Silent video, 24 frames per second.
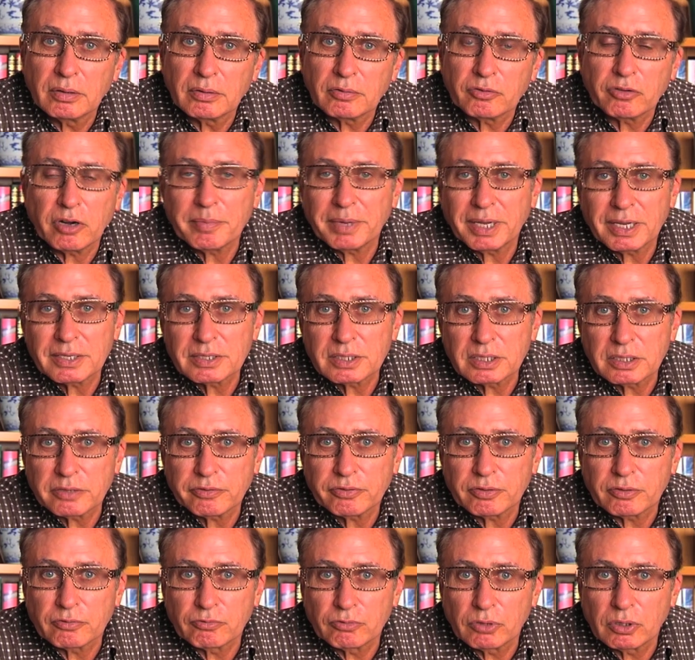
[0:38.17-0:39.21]
grammar has a
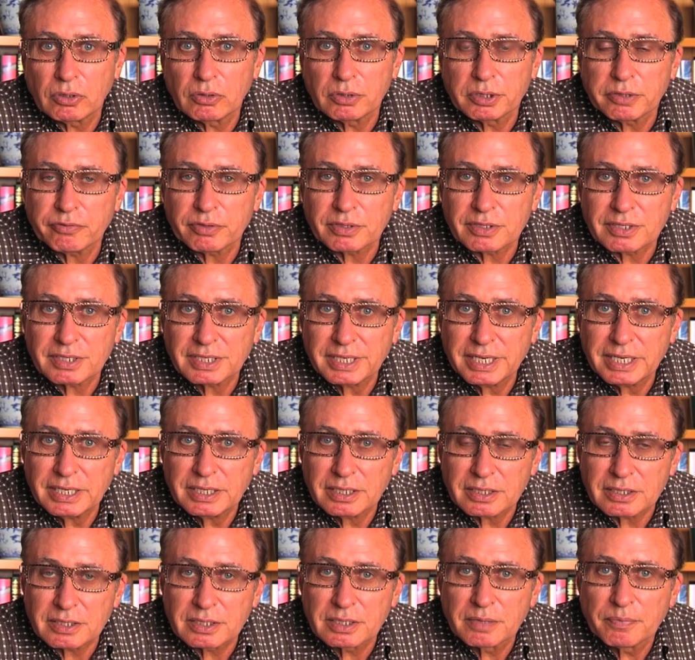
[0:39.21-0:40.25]
different role, different
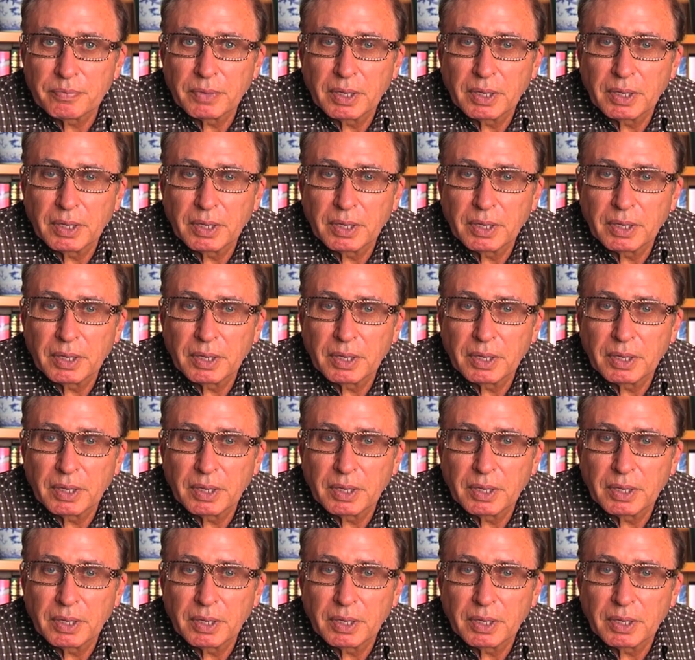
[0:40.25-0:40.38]
status.